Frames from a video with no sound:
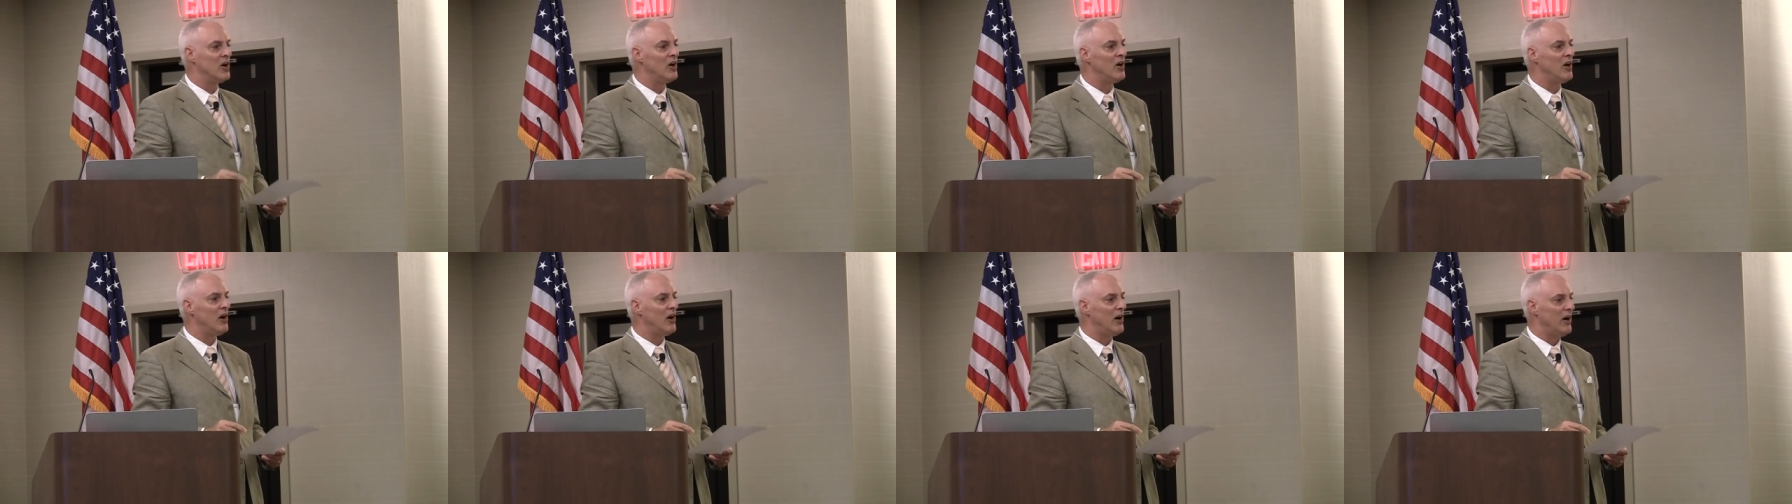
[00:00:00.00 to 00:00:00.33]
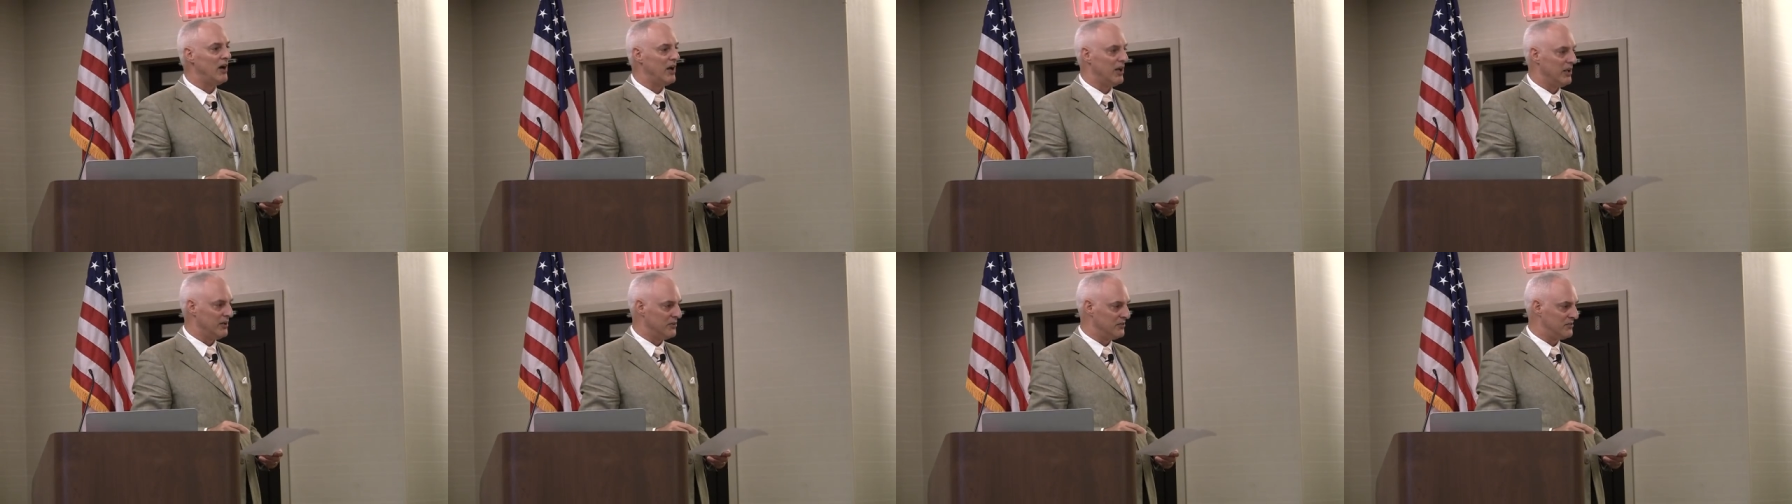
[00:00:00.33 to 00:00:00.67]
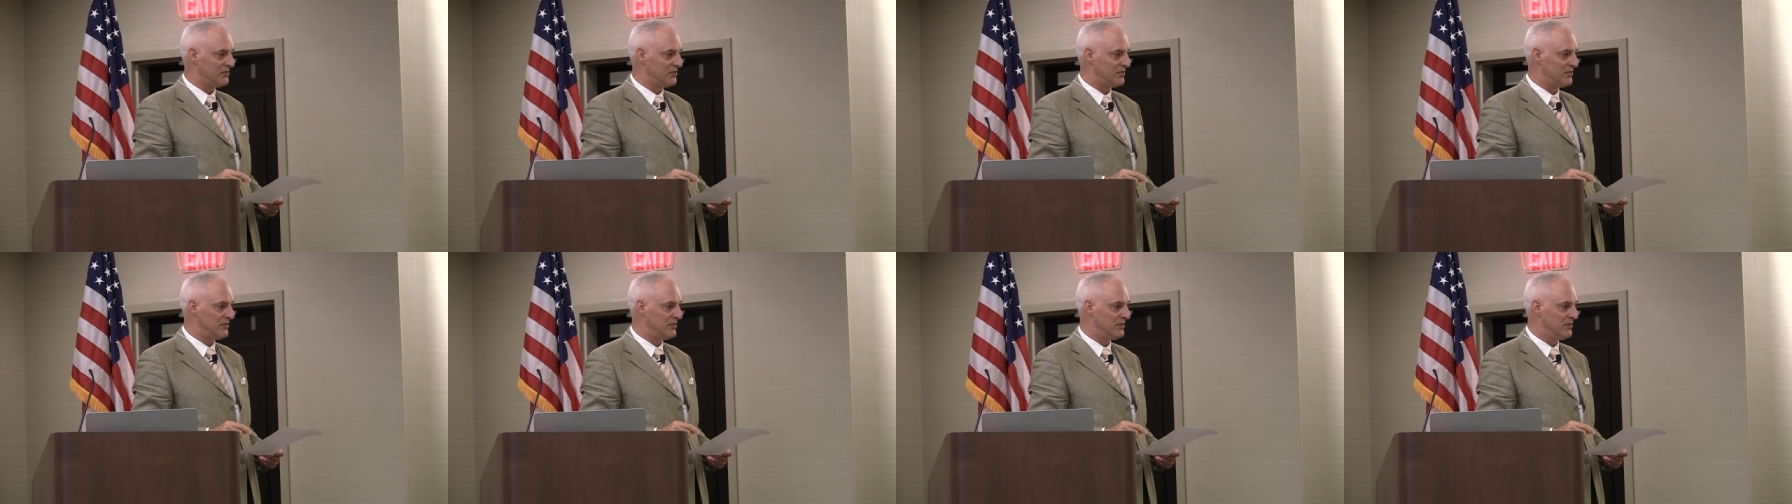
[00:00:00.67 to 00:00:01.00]

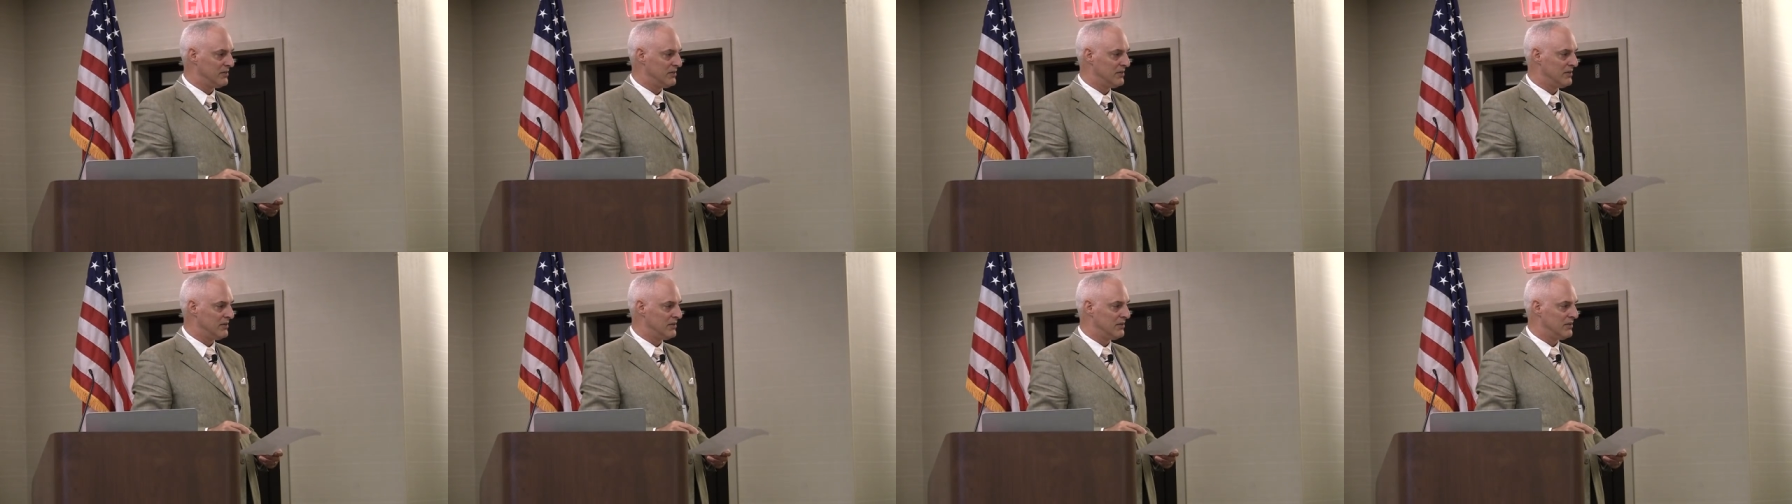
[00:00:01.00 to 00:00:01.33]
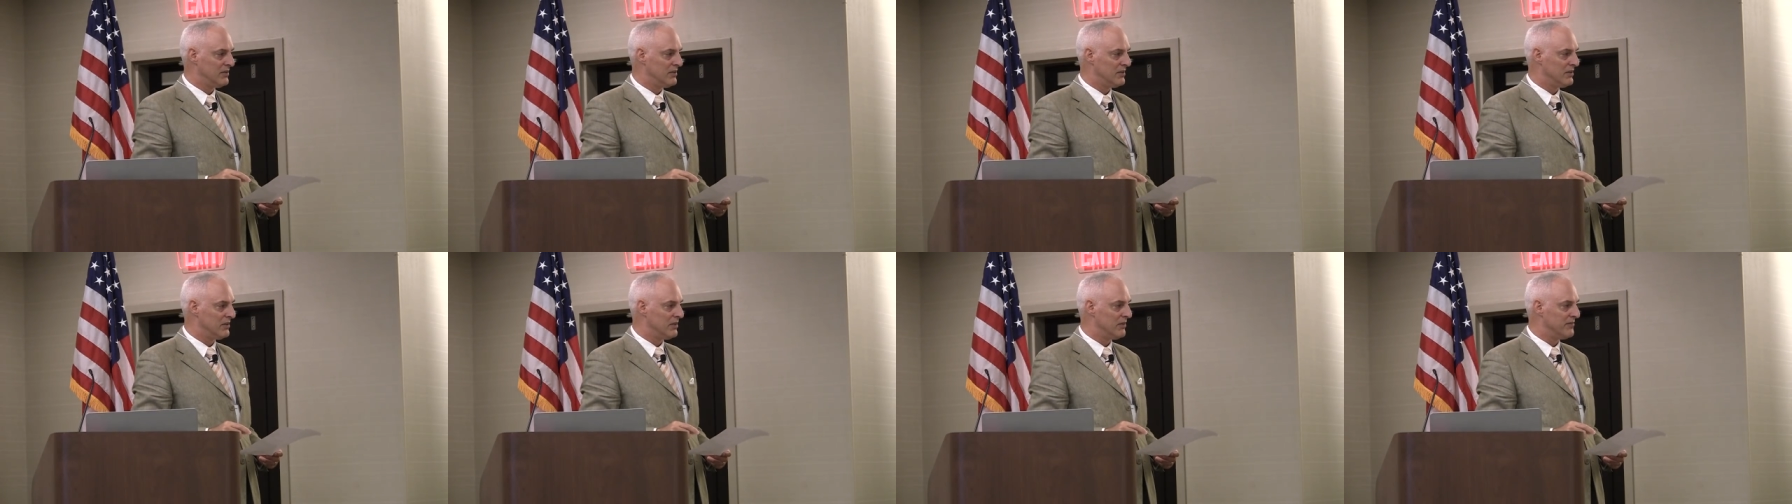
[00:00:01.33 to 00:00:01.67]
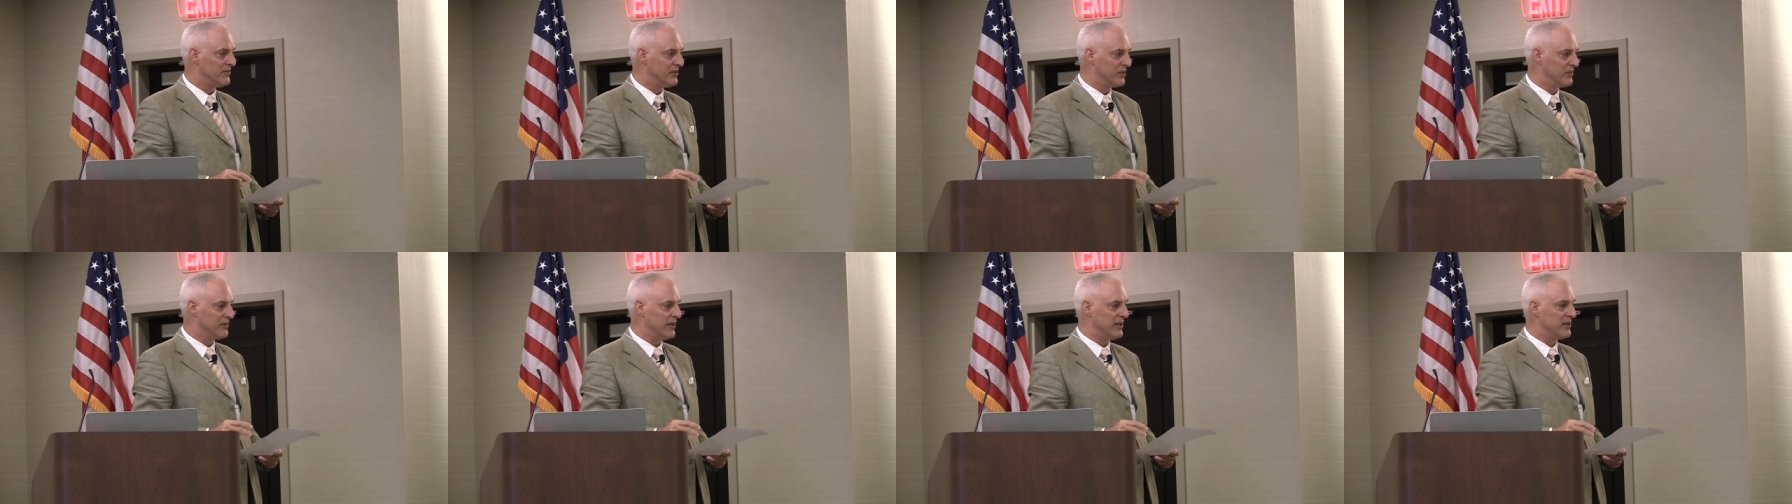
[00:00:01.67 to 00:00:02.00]
cause
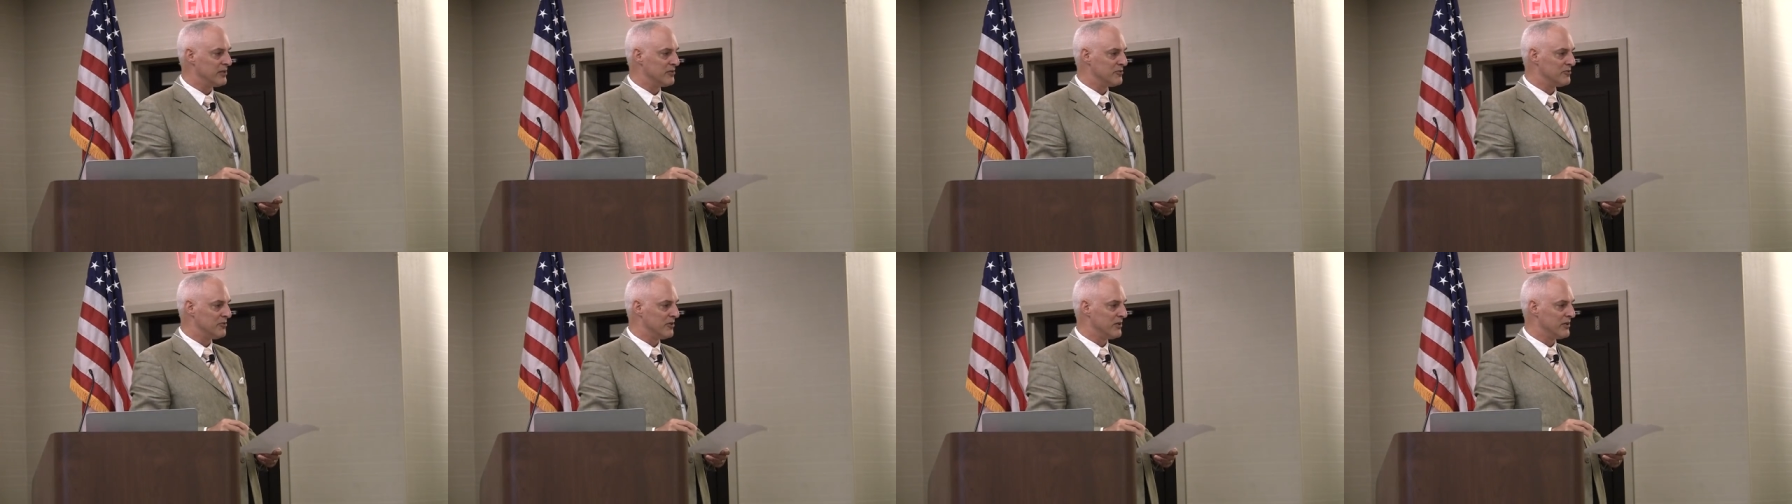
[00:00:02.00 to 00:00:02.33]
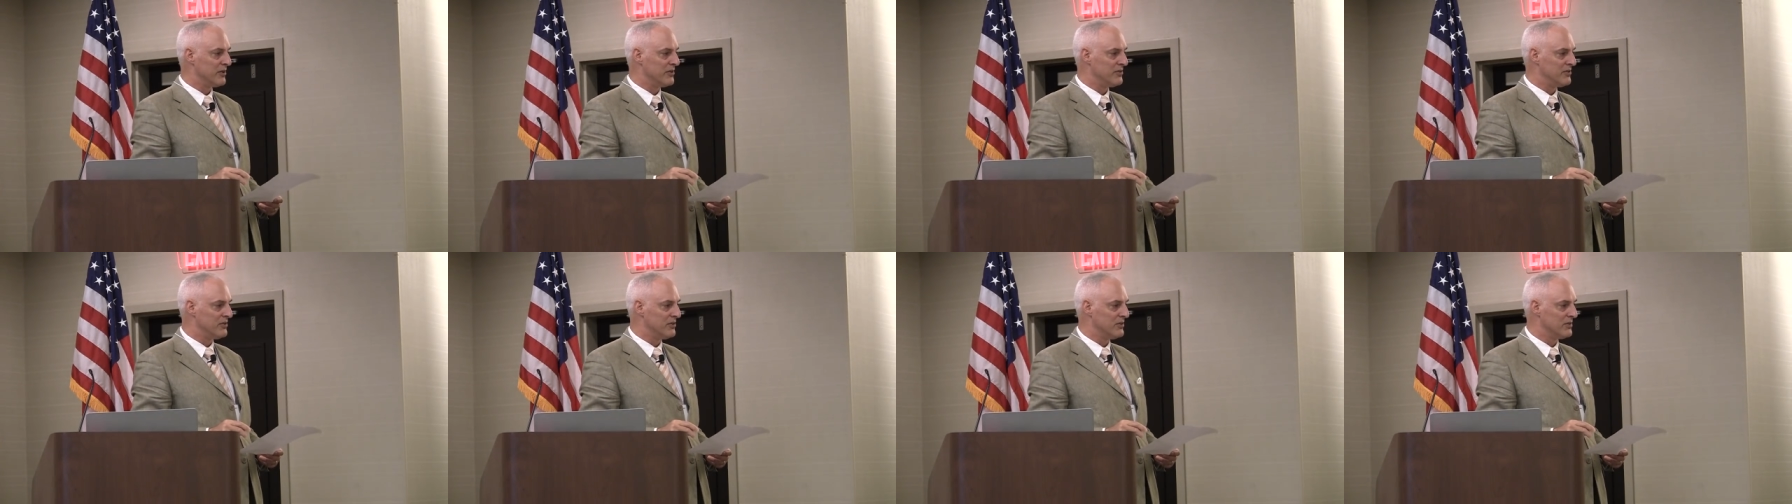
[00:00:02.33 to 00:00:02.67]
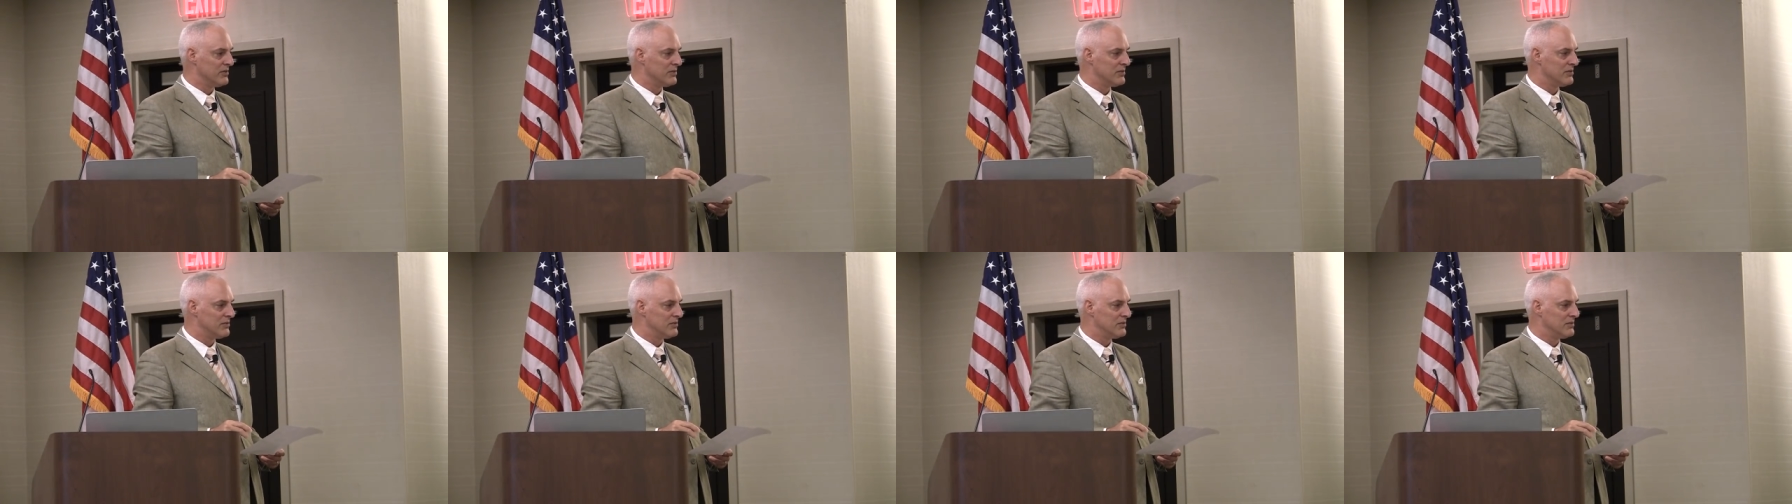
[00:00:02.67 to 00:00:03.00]
of the greater fortitude.